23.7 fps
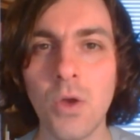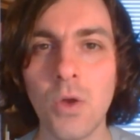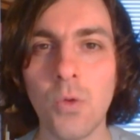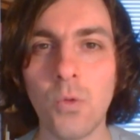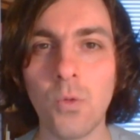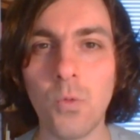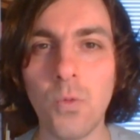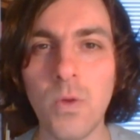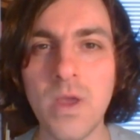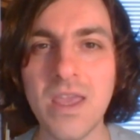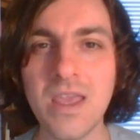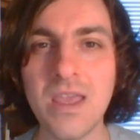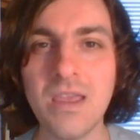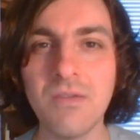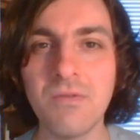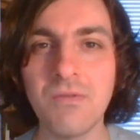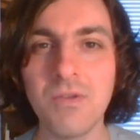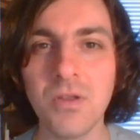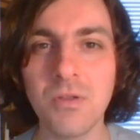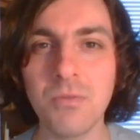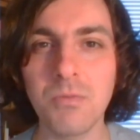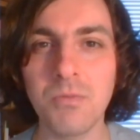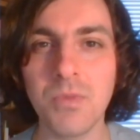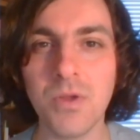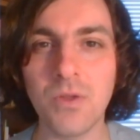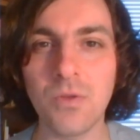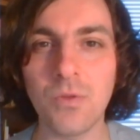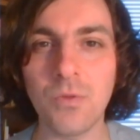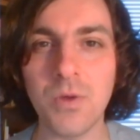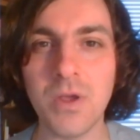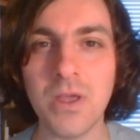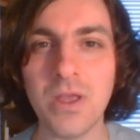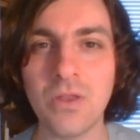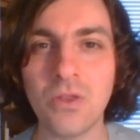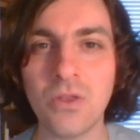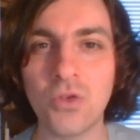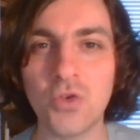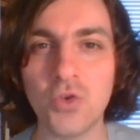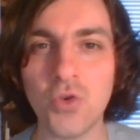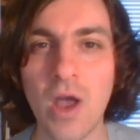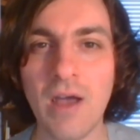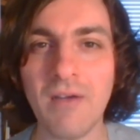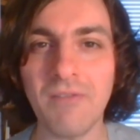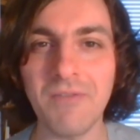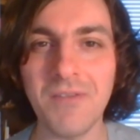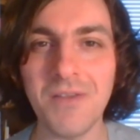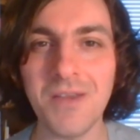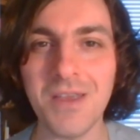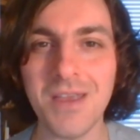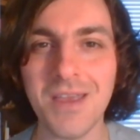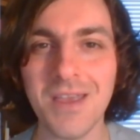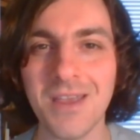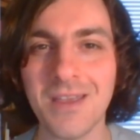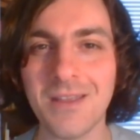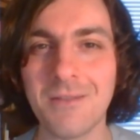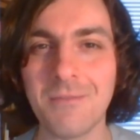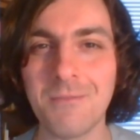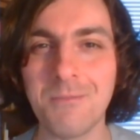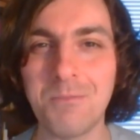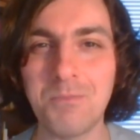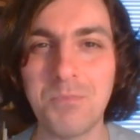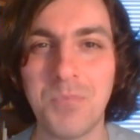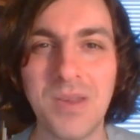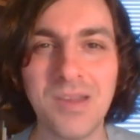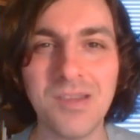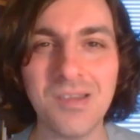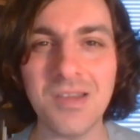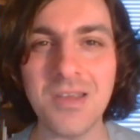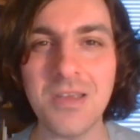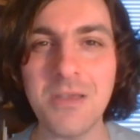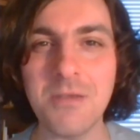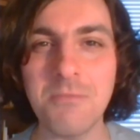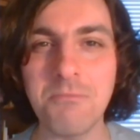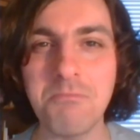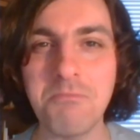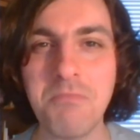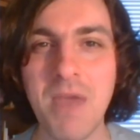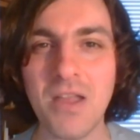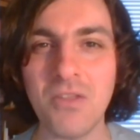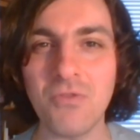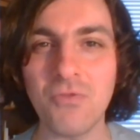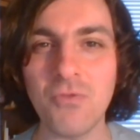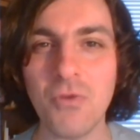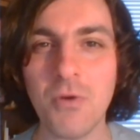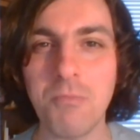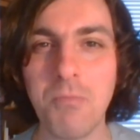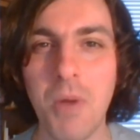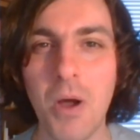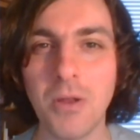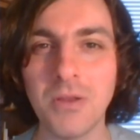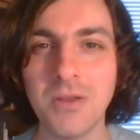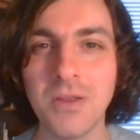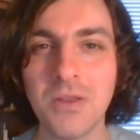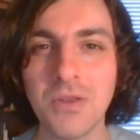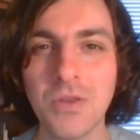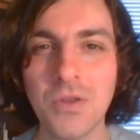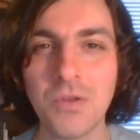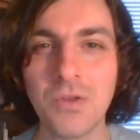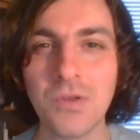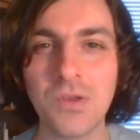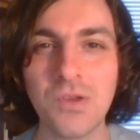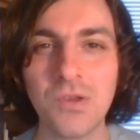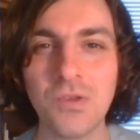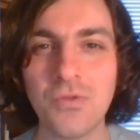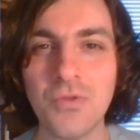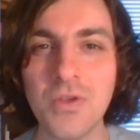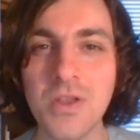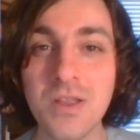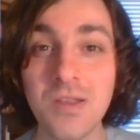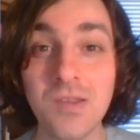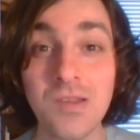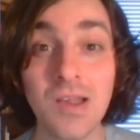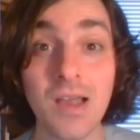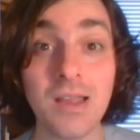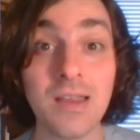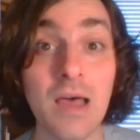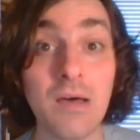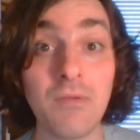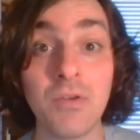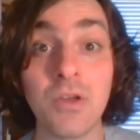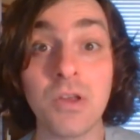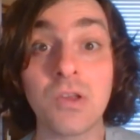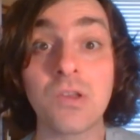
weaving between traffic in busy metropolitan streets. I'd have a